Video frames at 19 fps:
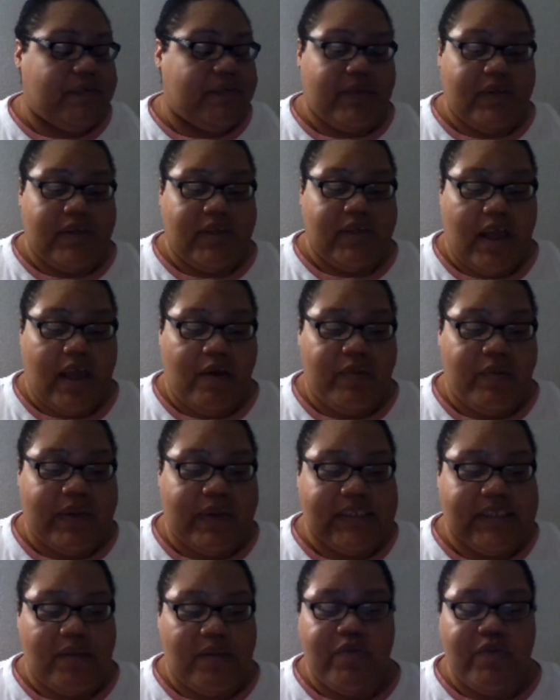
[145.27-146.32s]
and not waste
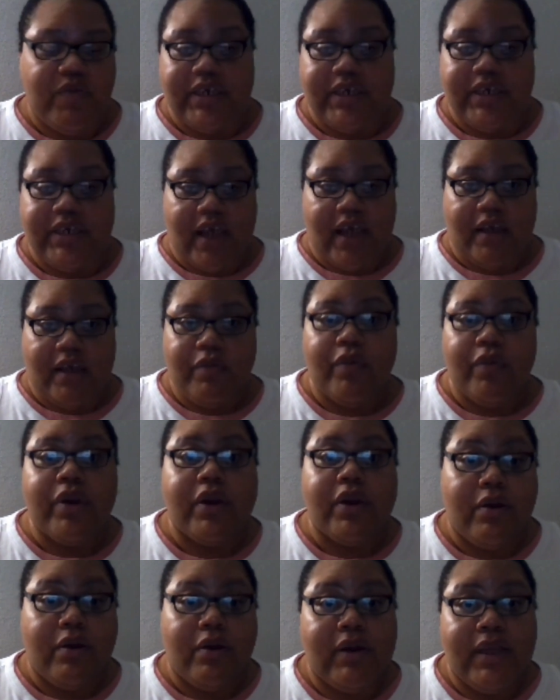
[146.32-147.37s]
any more time, we're gonna
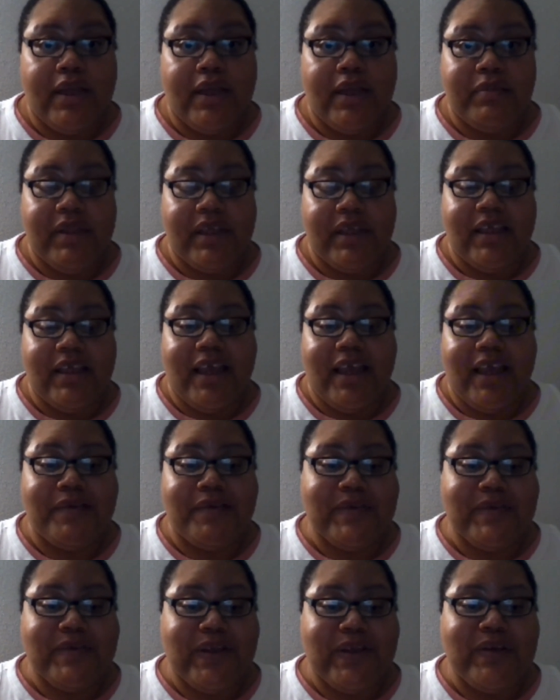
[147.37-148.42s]
go ahead and play the game.
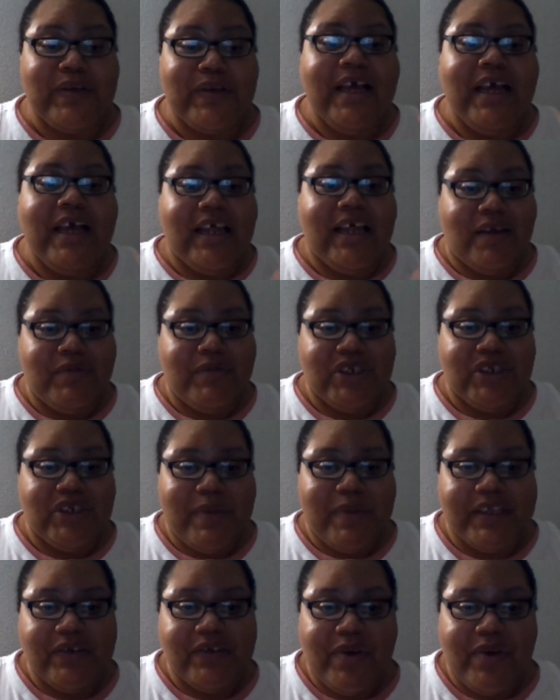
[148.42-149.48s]
So let me share my
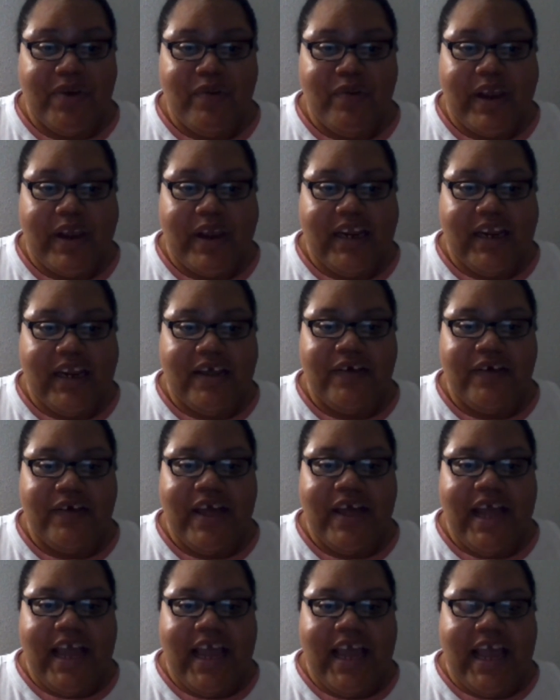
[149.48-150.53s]
screen right now,
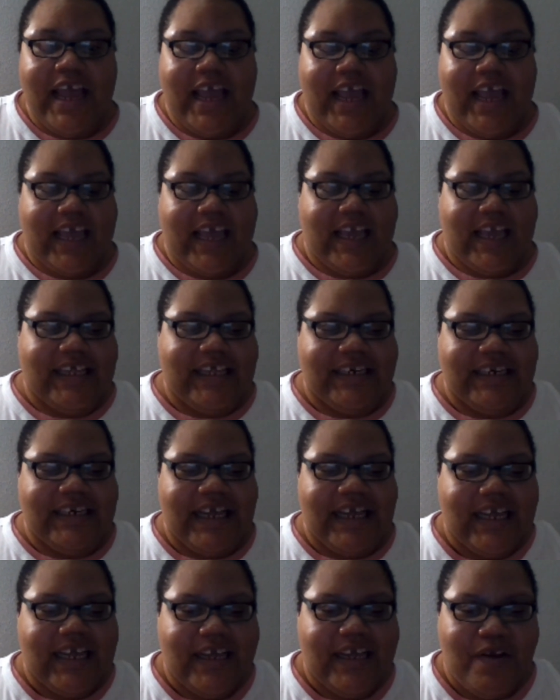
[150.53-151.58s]
and
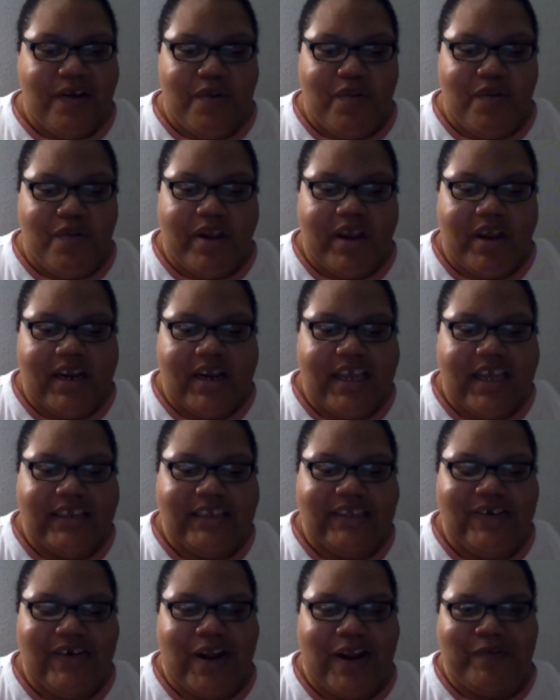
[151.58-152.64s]
we're gonna get into
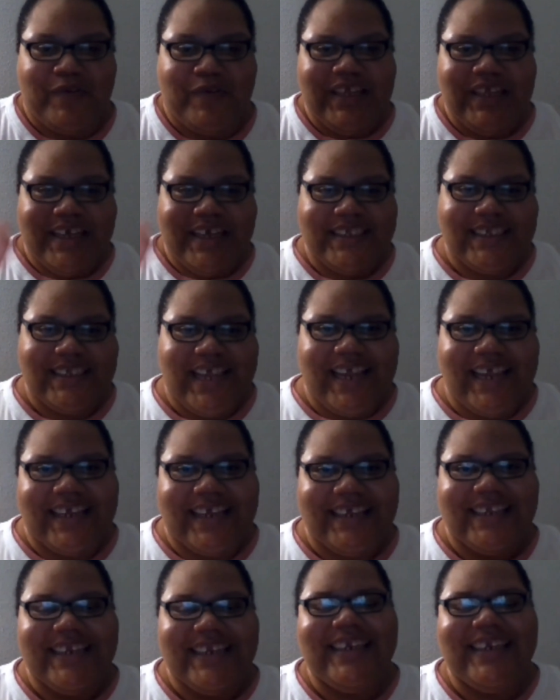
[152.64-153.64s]
it. I'm really excited.